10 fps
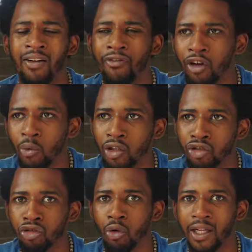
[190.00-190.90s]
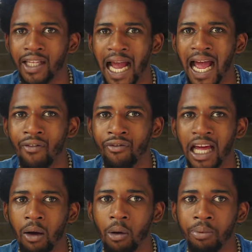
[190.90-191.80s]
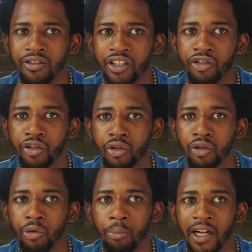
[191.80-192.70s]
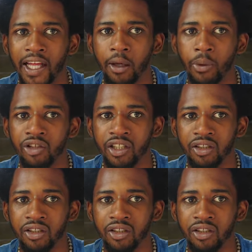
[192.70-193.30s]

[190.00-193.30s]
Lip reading: influential, and I have now a position to play, which